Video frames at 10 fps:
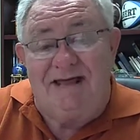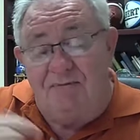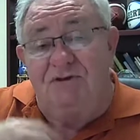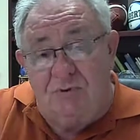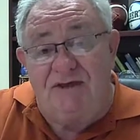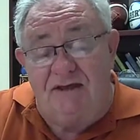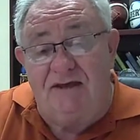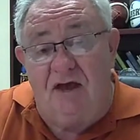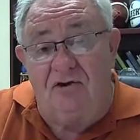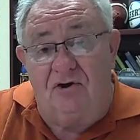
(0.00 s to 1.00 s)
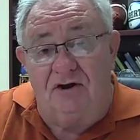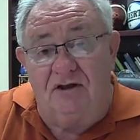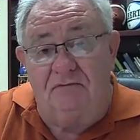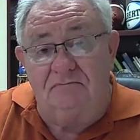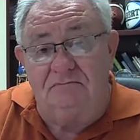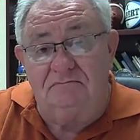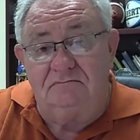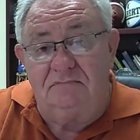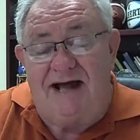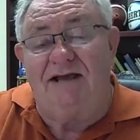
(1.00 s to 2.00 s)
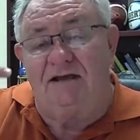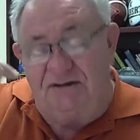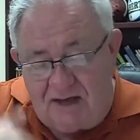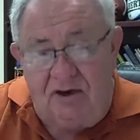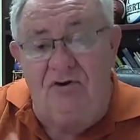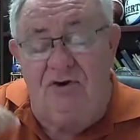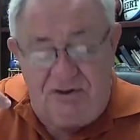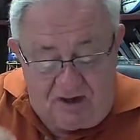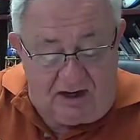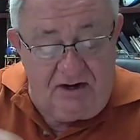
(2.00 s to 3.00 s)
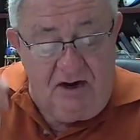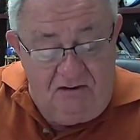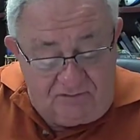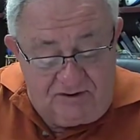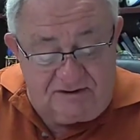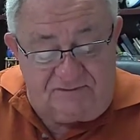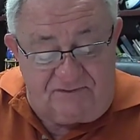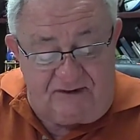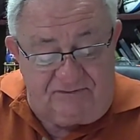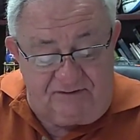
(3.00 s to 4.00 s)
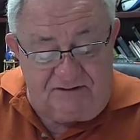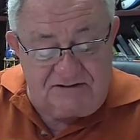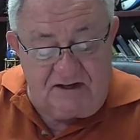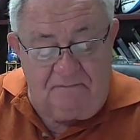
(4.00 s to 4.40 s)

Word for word: That means we can count on Him. I can count on God for His faithfulness.